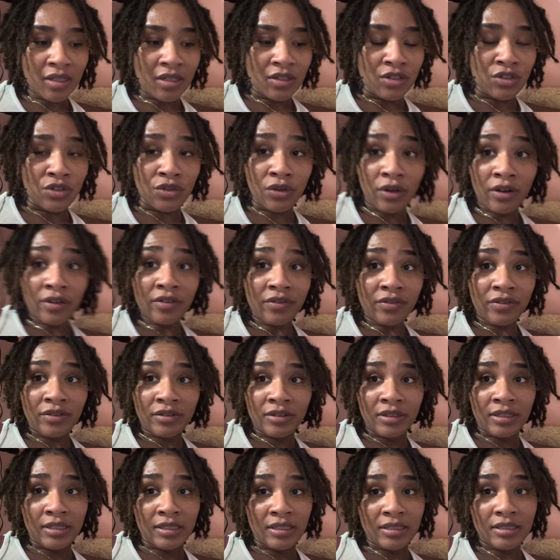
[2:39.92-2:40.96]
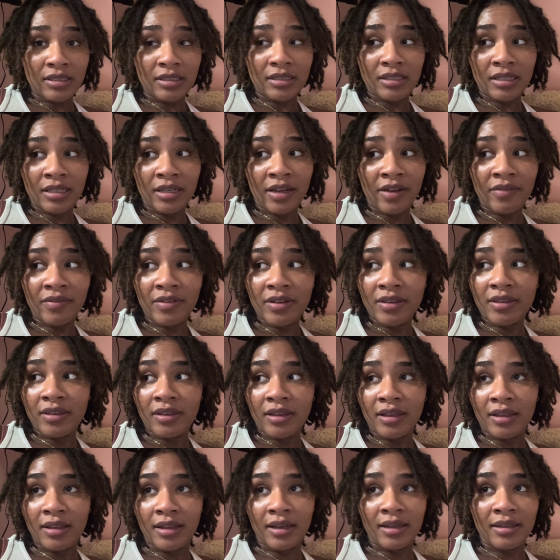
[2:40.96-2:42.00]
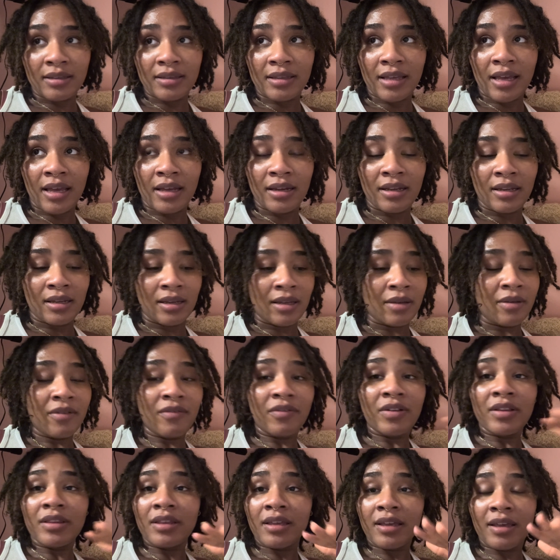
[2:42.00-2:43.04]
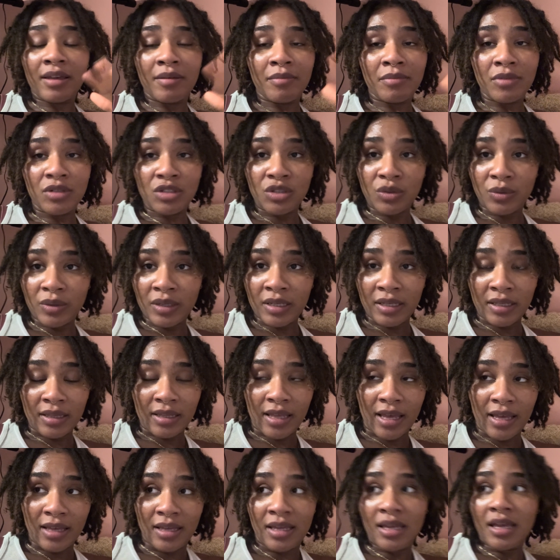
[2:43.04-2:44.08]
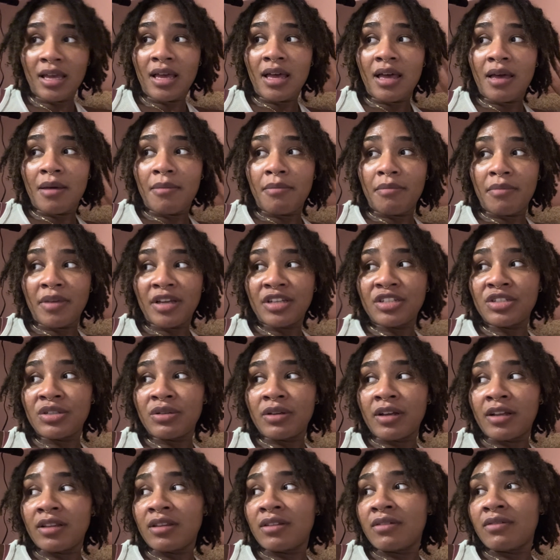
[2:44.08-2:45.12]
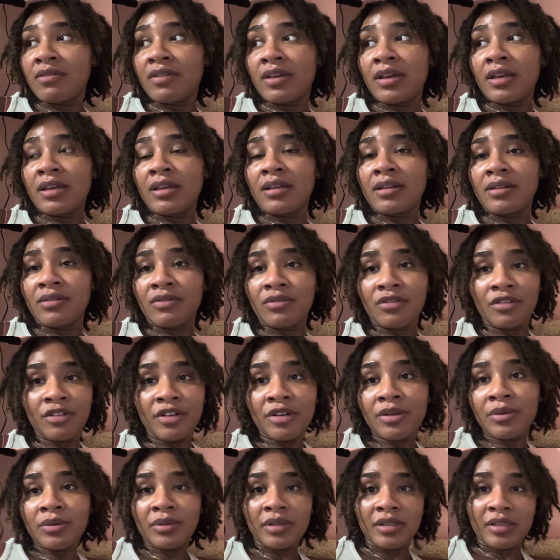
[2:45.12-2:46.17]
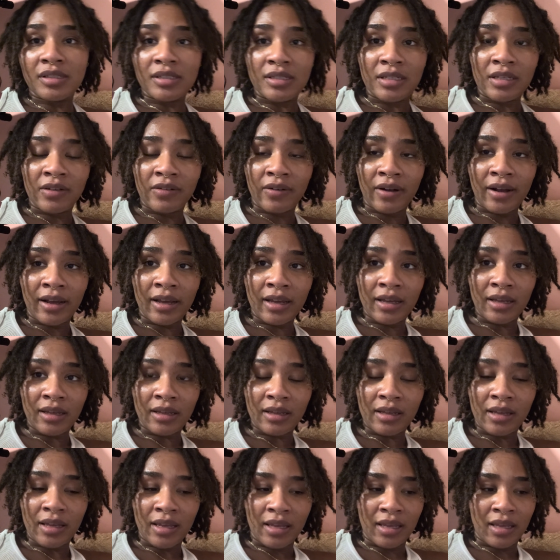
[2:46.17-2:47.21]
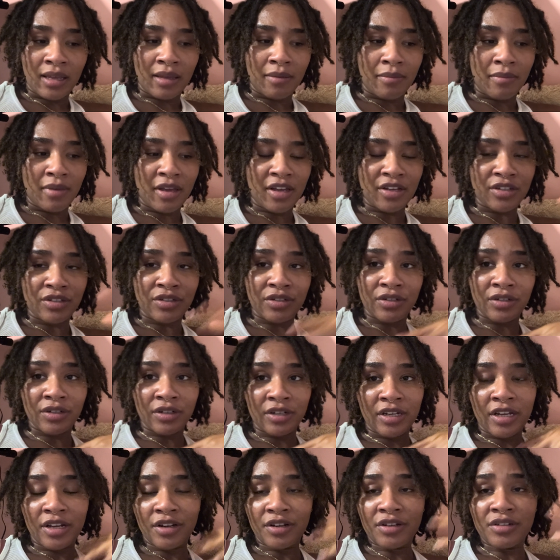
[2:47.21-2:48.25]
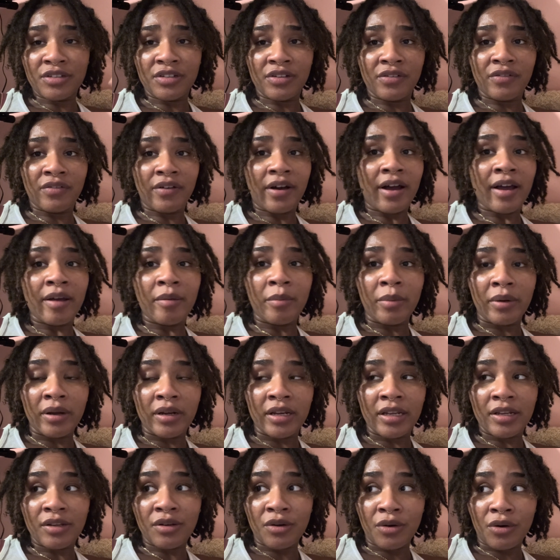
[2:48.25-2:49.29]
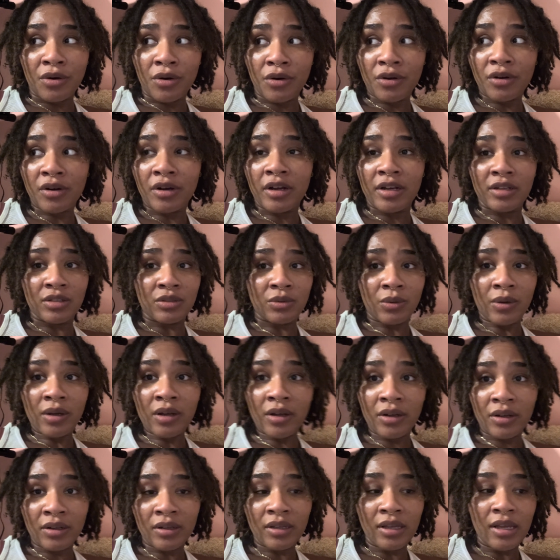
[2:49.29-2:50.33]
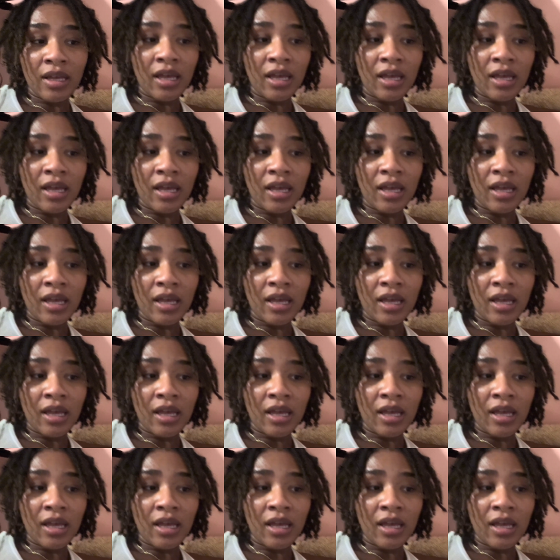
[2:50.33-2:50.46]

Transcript: joyfulness, and everything like that, and everything in between that makes you elevate in frequency, right? And makes your energy vibrant in your aura as well.